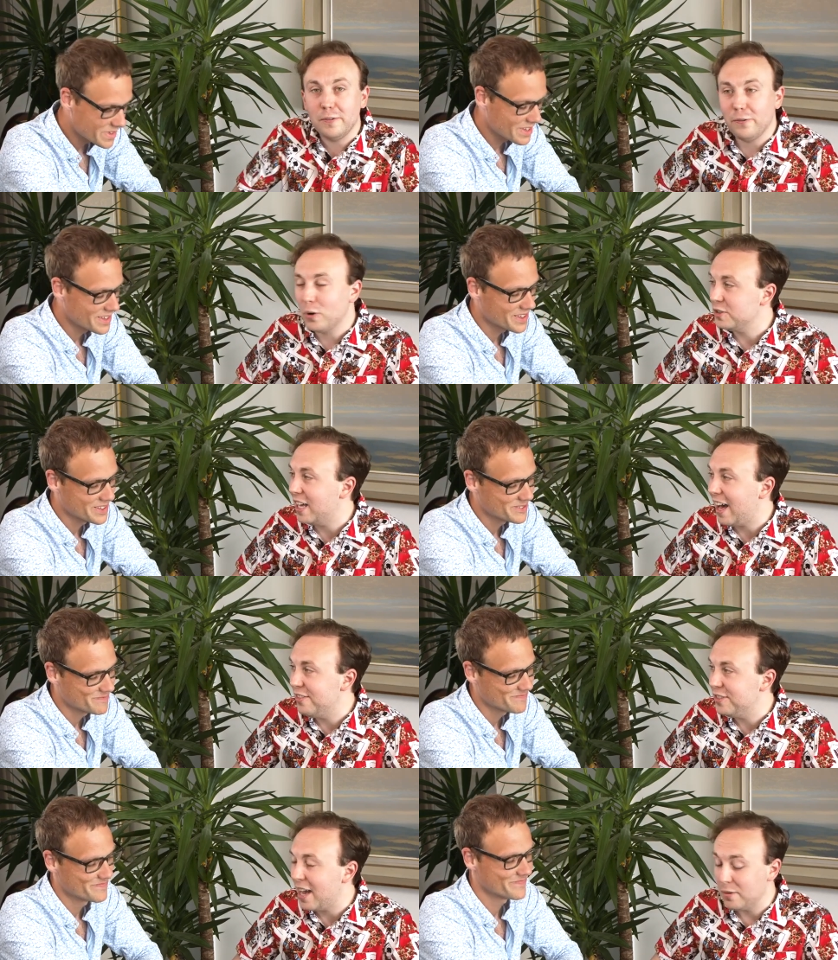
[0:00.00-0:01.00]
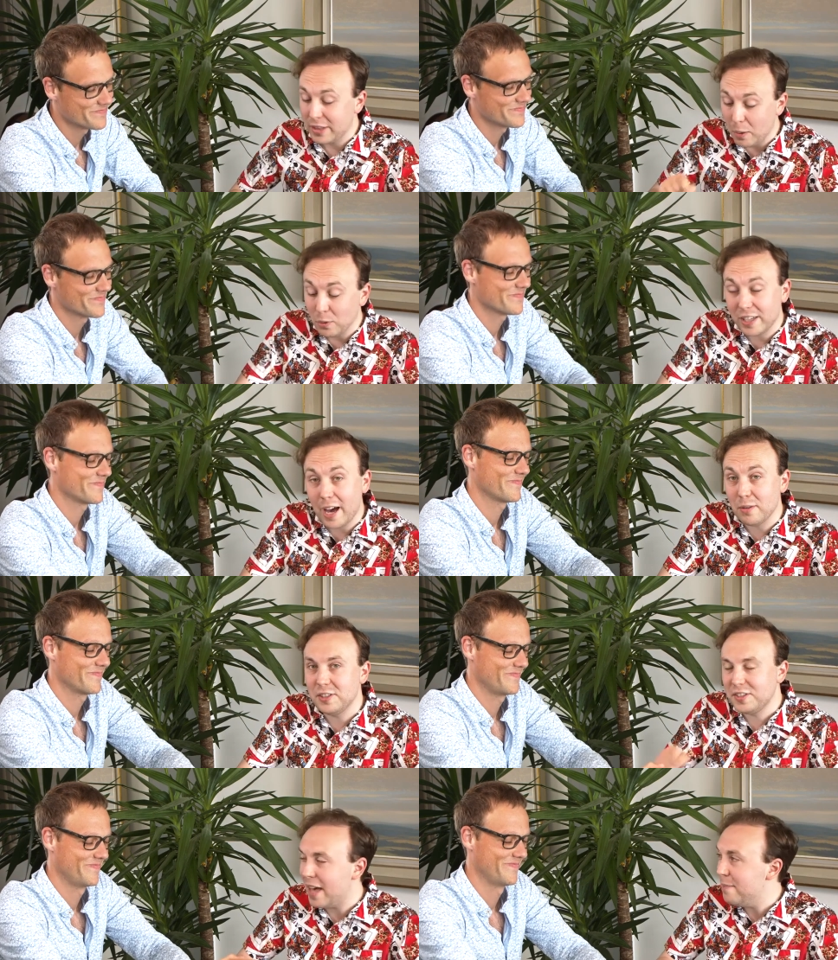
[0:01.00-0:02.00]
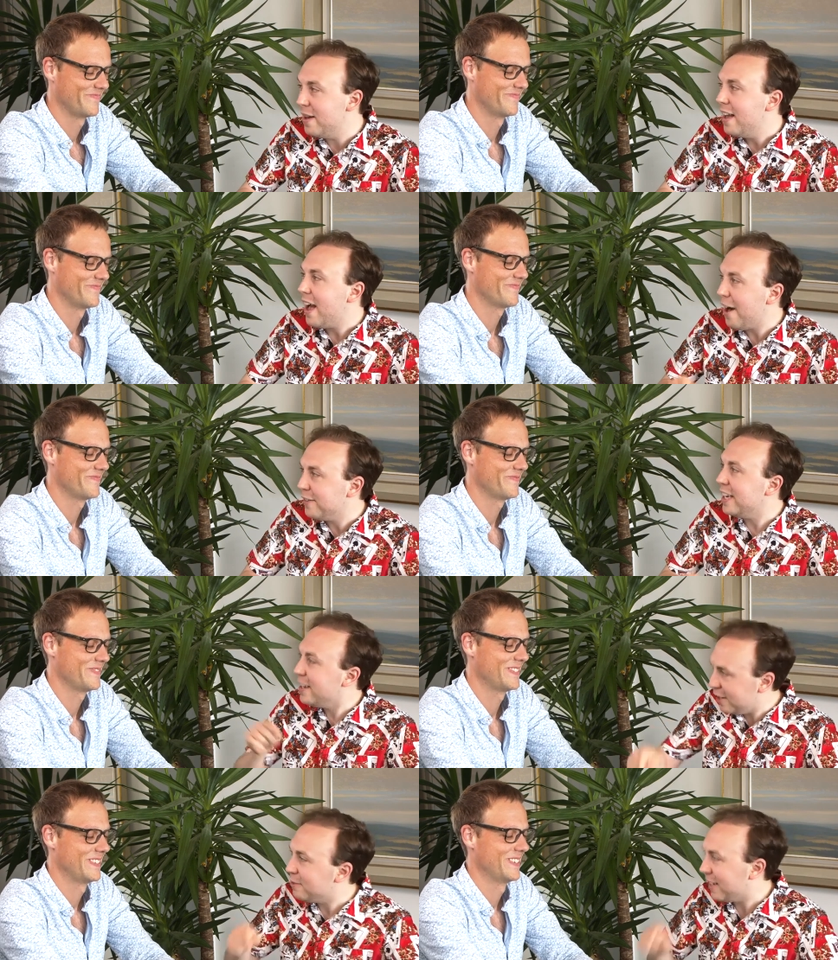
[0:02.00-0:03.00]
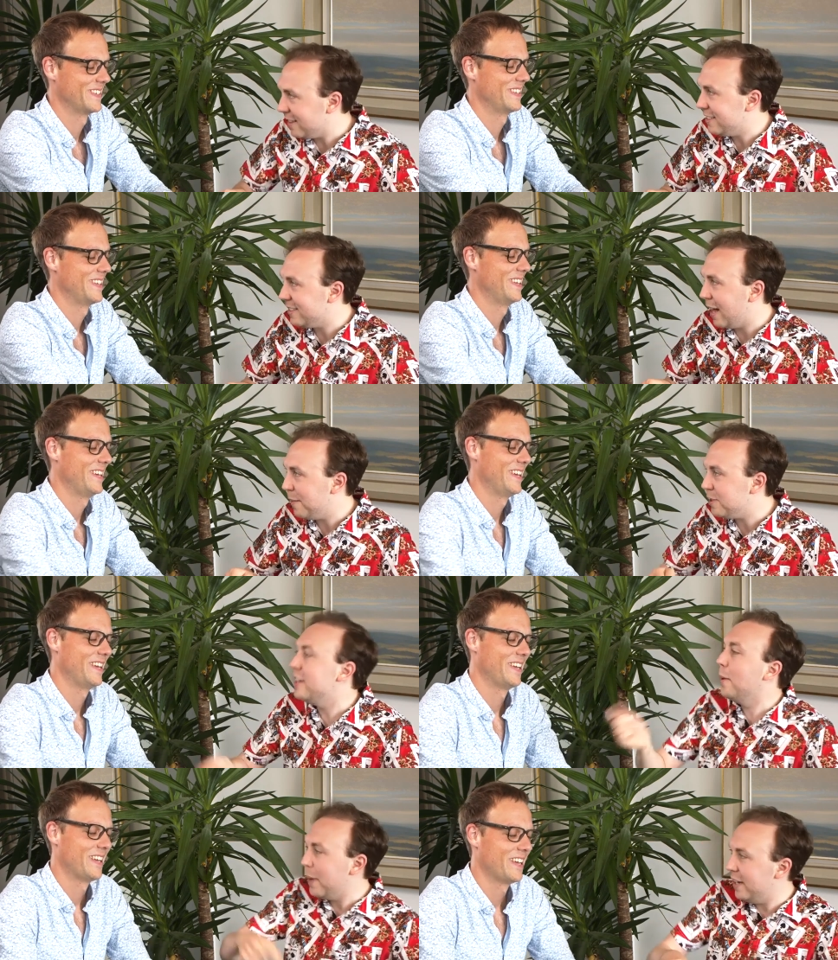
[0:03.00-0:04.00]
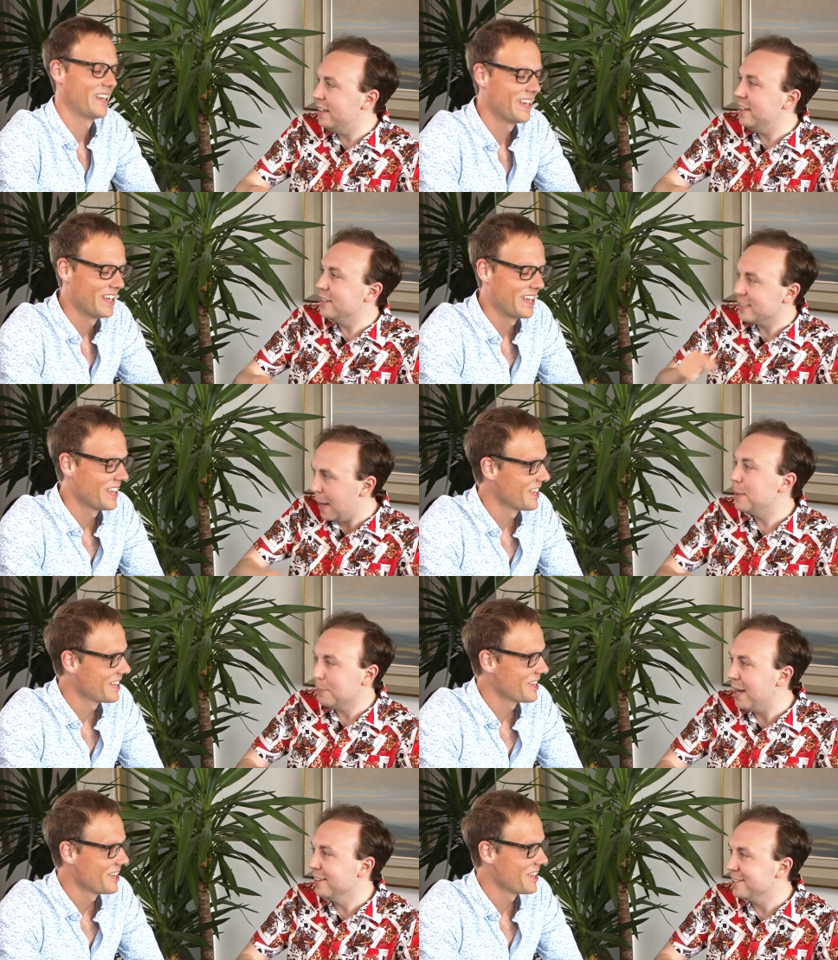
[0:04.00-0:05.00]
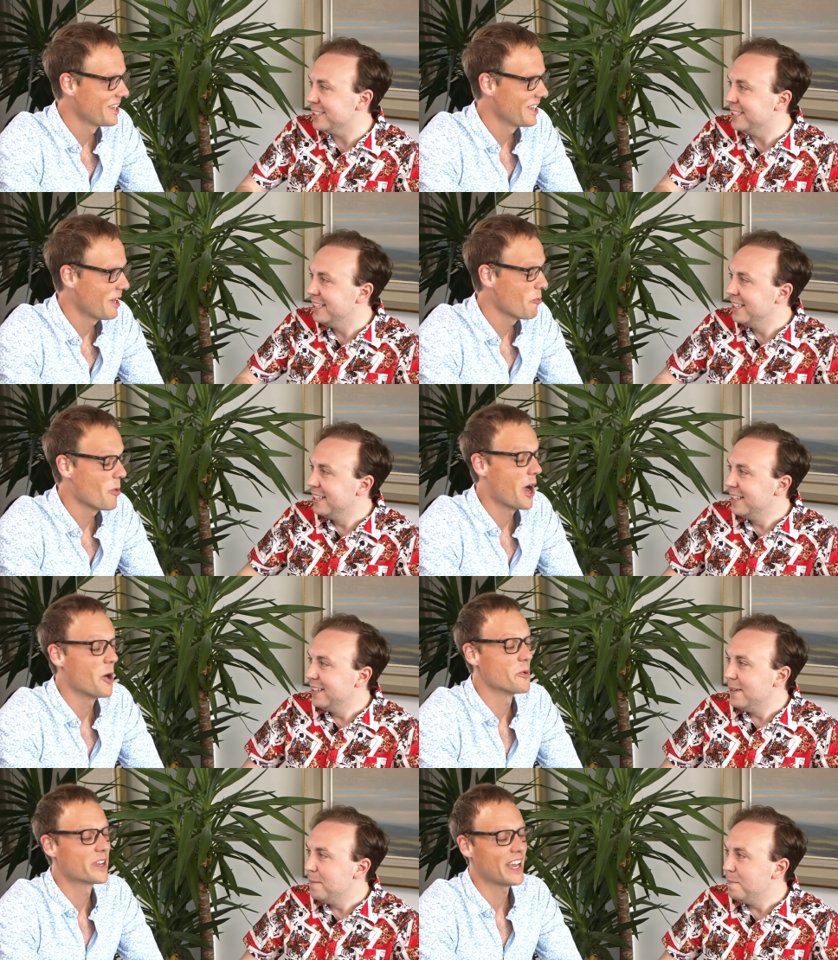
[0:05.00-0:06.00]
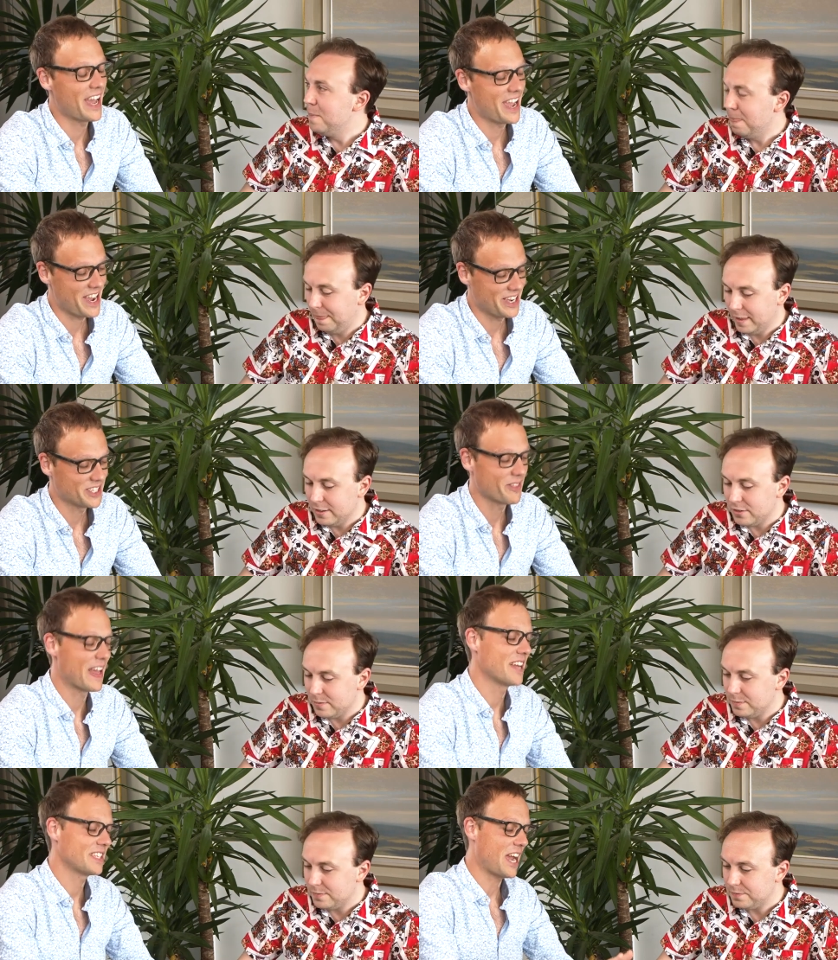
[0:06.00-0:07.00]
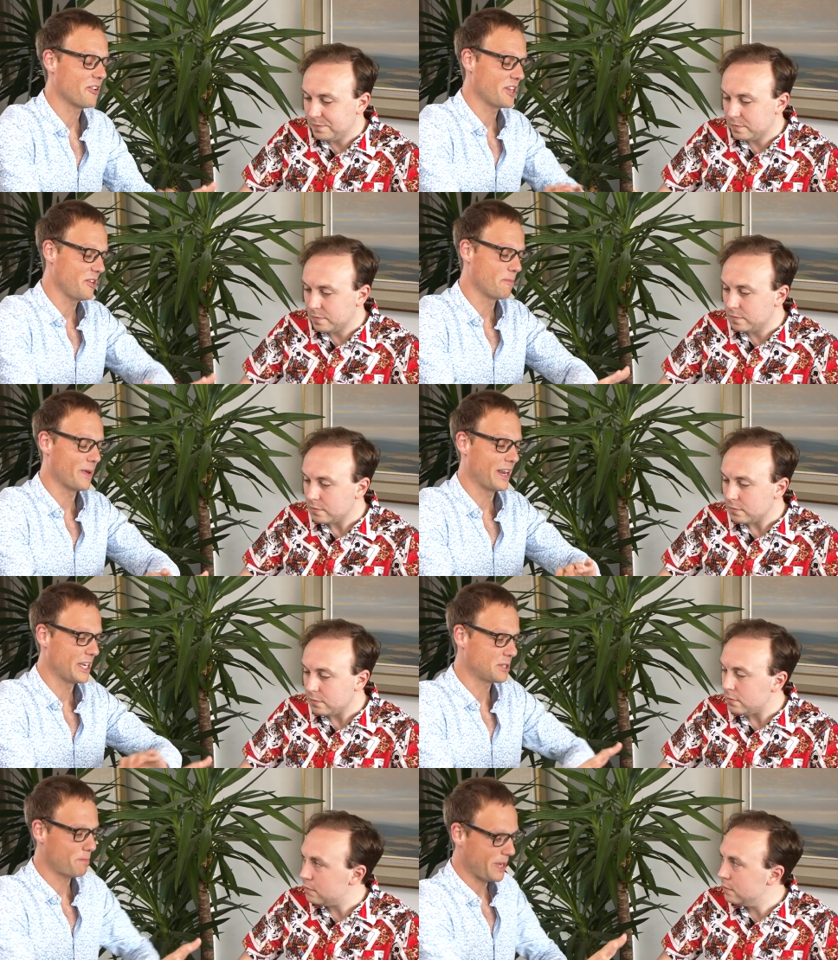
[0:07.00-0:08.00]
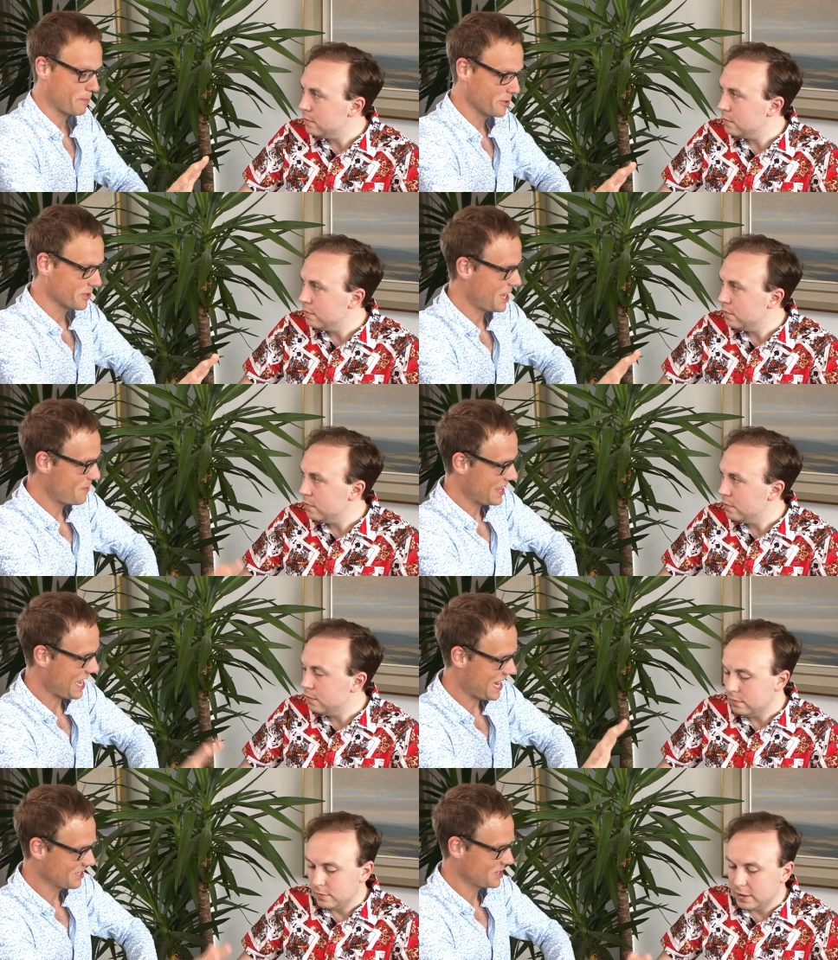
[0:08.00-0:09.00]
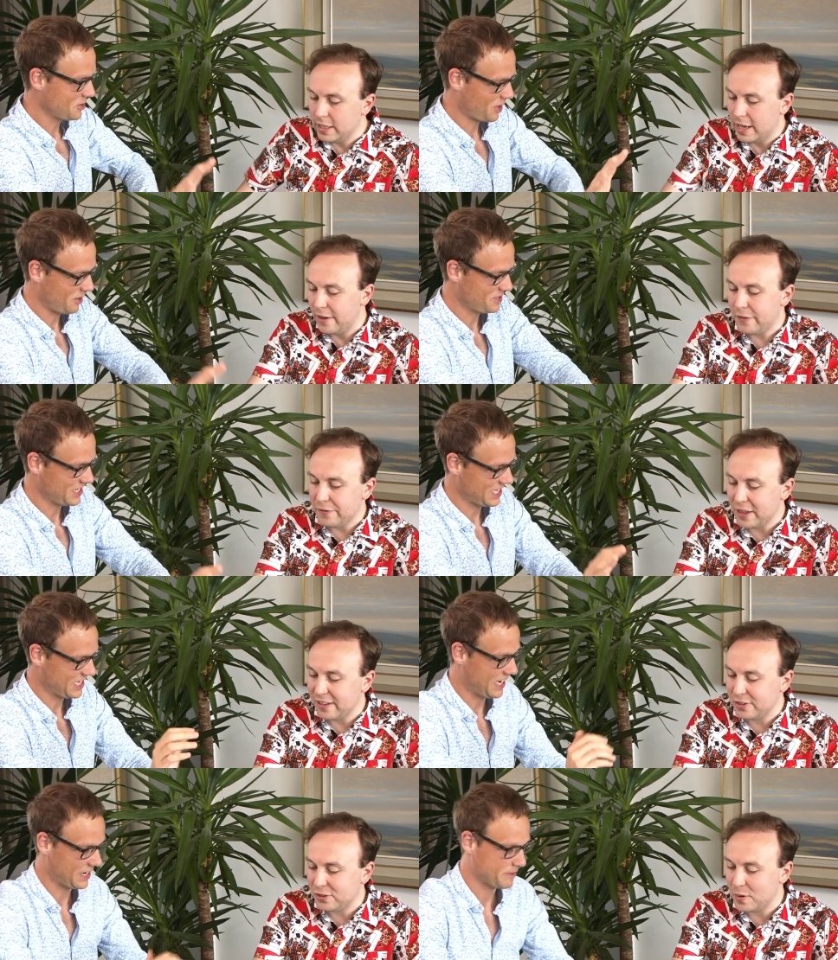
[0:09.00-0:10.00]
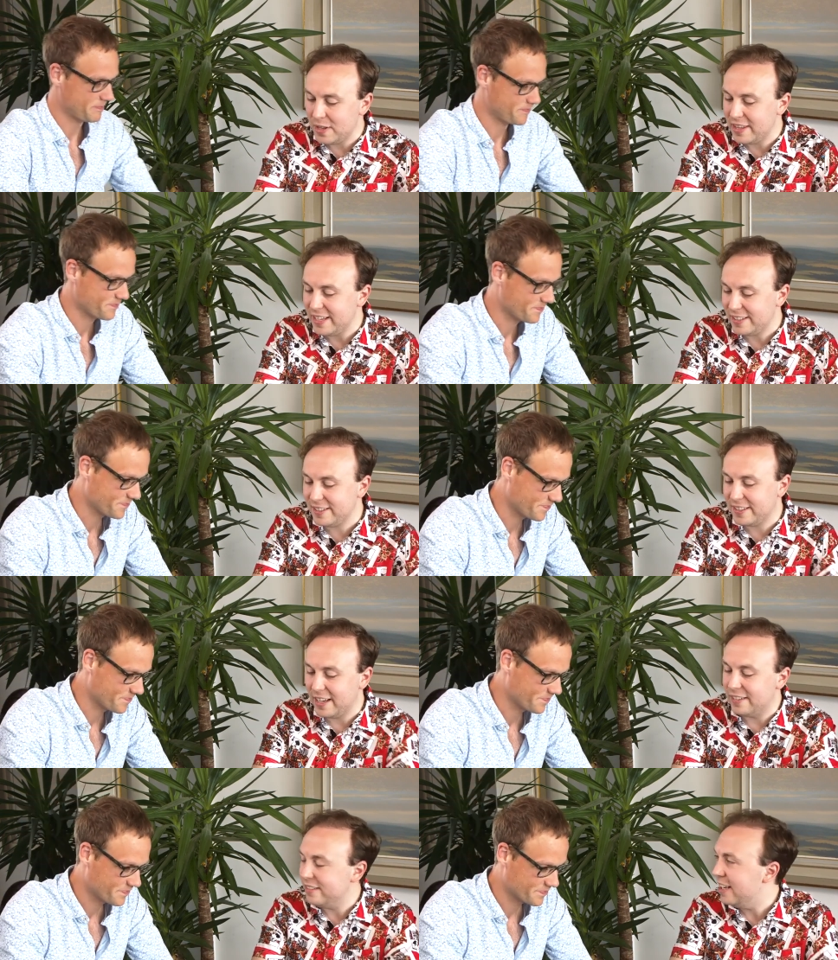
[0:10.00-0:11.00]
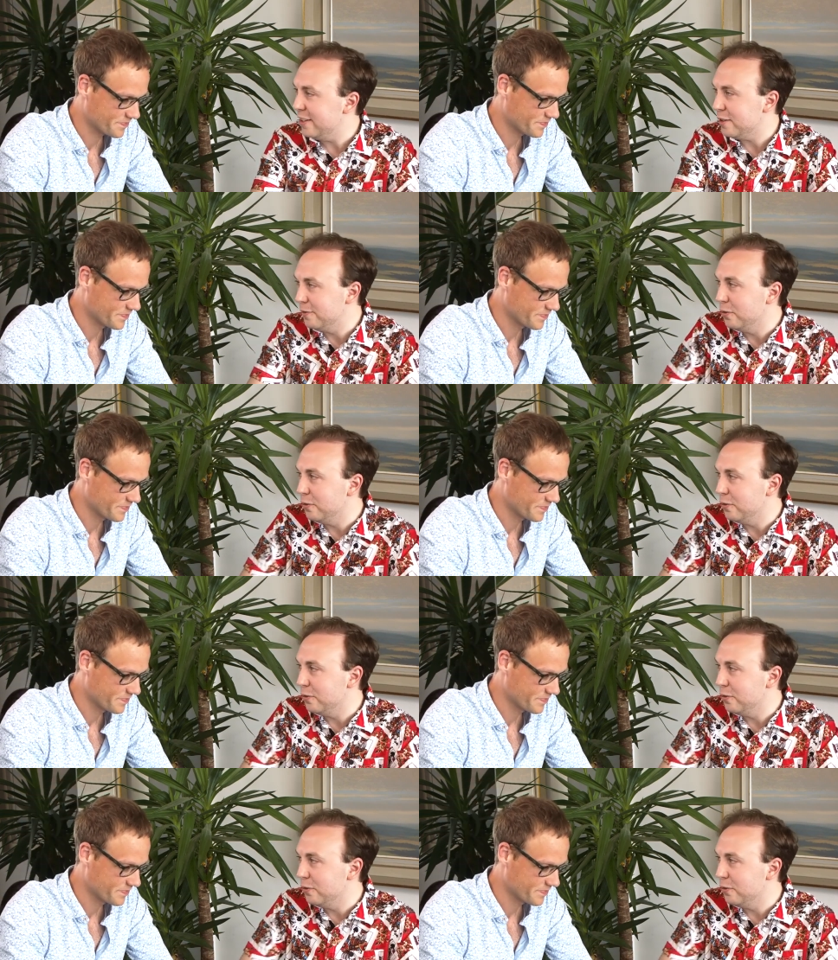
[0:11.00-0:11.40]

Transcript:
Speaker 1: force their hand down, and that will count as them having incorrectly slapped, and they'll pay the slapping penalty.
Speaker 2: Okay, so that's how you police people keeping their hands too yeah, if, if they're just
Speaker 1: doing this, then yeah, you can